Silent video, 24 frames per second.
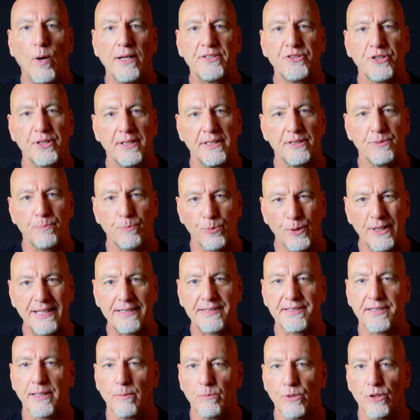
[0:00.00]
question is pretty
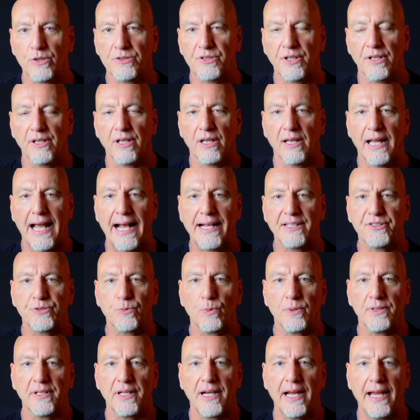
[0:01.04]
similar to the last
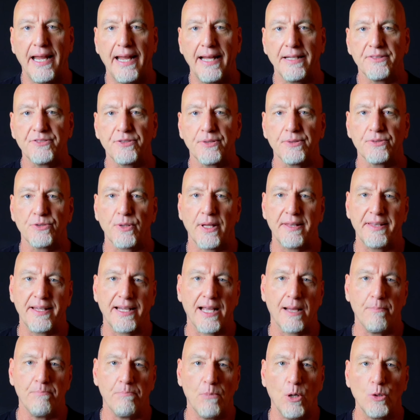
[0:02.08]
one that I answered, so I
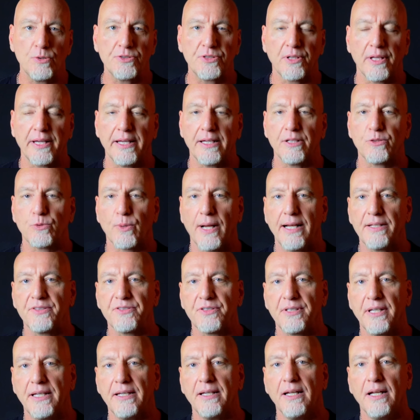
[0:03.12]
think I mostly
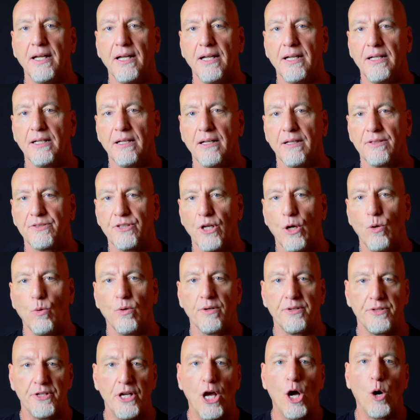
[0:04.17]
addressed it. So
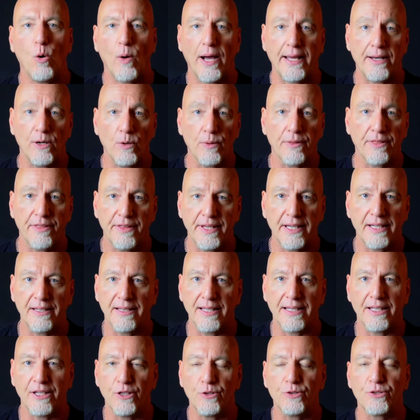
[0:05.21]
no, I don't think
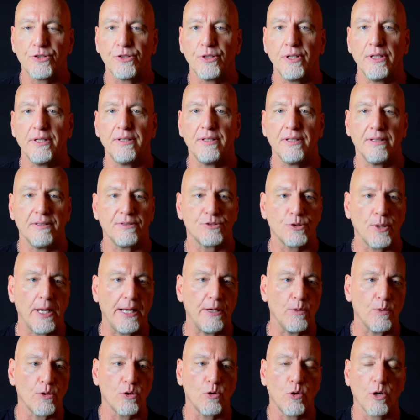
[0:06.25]
that you should try
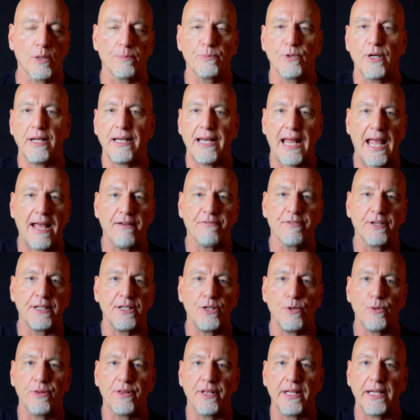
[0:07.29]
to incorporate every
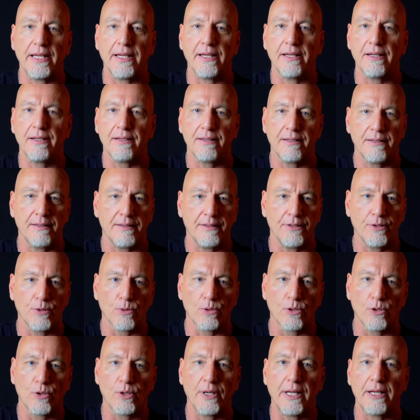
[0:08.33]
new thing you're
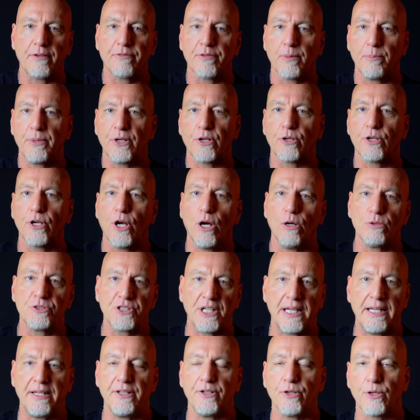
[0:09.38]
learning from your coach
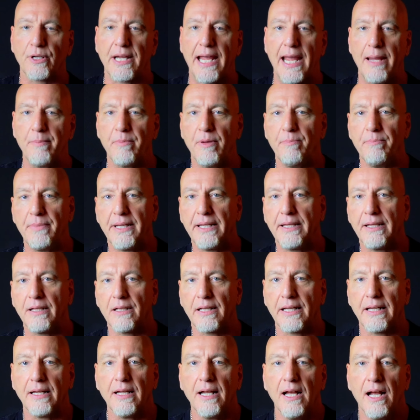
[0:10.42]
into your game
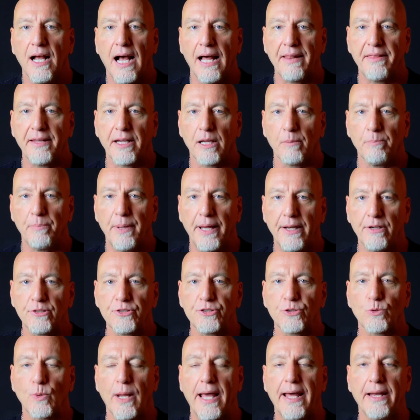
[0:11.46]
immediately. I think a better
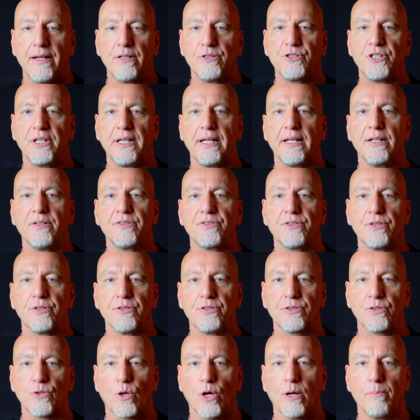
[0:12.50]
strategy is to
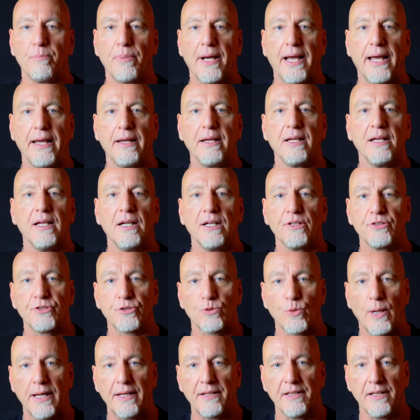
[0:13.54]
start by
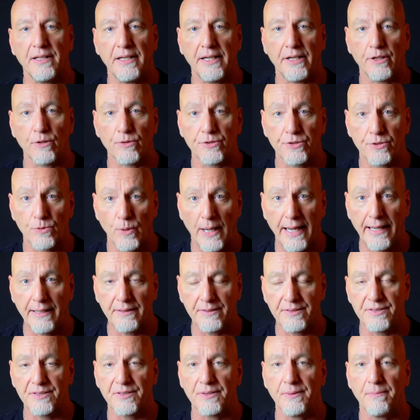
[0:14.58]
strengthening your
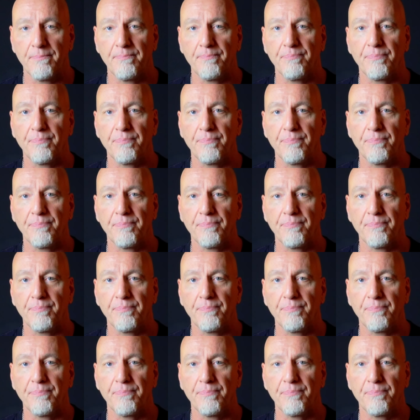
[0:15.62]
strengths